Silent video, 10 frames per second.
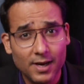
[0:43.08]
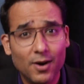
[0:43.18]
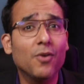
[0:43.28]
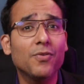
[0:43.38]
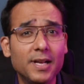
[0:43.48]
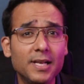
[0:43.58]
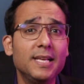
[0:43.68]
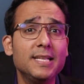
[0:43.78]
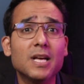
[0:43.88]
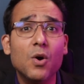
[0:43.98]
offline
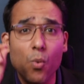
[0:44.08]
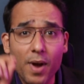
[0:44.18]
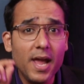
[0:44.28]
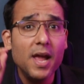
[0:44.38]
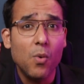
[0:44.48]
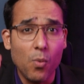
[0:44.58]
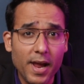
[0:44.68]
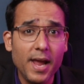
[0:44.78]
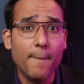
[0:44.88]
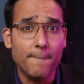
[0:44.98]
leads are way, way
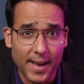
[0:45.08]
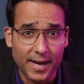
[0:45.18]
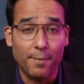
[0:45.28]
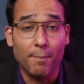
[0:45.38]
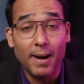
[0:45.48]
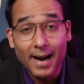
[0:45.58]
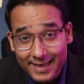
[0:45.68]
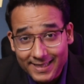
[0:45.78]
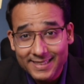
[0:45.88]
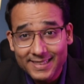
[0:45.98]
better. But
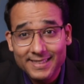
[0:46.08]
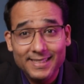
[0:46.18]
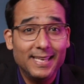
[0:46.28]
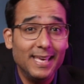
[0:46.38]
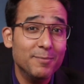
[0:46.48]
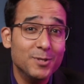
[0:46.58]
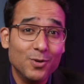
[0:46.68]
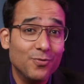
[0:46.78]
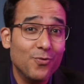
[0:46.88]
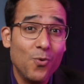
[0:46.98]
the game is
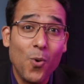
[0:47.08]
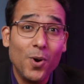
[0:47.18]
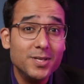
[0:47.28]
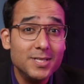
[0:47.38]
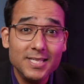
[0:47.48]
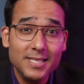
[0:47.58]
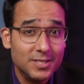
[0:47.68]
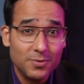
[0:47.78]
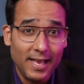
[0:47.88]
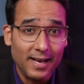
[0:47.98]
of quantity as
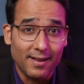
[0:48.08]
well.